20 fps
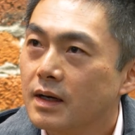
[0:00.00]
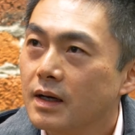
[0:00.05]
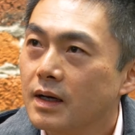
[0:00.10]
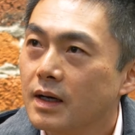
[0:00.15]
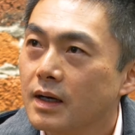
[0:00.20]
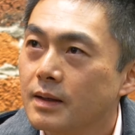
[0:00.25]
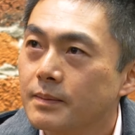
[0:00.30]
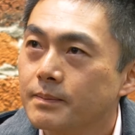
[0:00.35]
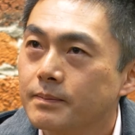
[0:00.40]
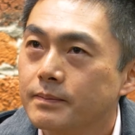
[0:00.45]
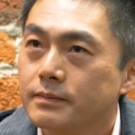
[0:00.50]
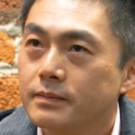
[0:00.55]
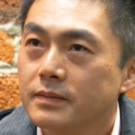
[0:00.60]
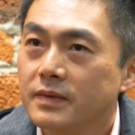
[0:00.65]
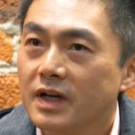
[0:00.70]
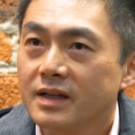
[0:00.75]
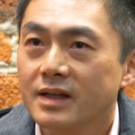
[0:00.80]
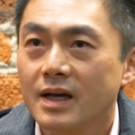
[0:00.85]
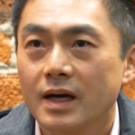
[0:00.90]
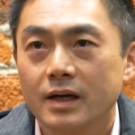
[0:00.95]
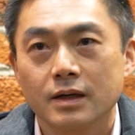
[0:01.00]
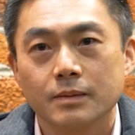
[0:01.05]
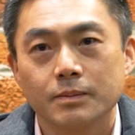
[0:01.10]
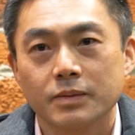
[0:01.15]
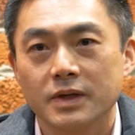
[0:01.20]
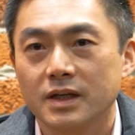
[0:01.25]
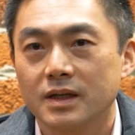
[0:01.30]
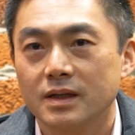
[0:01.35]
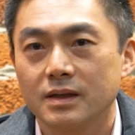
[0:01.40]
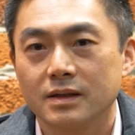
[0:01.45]
Um, and that could
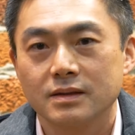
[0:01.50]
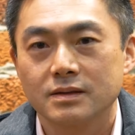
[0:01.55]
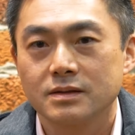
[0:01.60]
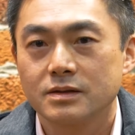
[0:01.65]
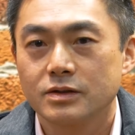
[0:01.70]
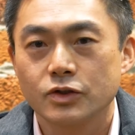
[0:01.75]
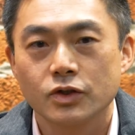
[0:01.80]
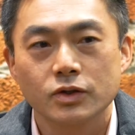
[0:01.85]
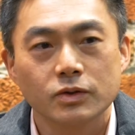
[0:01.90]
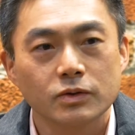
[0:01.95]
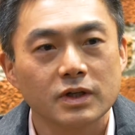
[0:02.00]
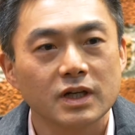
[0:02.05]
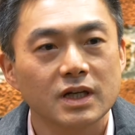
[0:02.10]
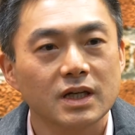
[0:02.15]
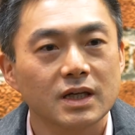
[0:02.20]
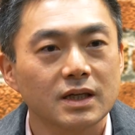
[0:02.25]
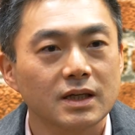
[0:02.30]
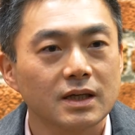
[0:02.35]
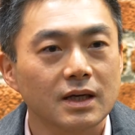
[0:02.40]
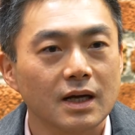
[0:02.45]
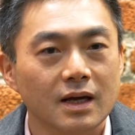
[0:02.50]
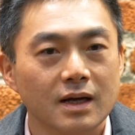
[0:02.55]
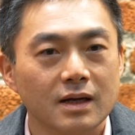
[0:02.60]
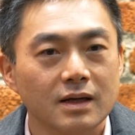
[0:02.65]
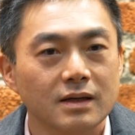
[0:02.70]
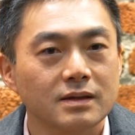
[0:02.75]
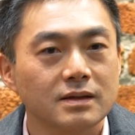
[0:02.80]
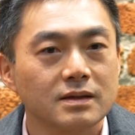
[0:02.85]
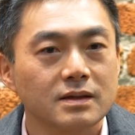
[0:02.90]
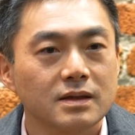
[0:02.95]
be tuning
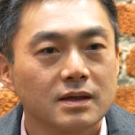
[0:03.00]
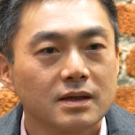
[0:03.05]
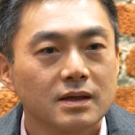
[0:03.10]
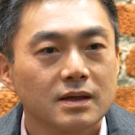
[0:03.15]
and,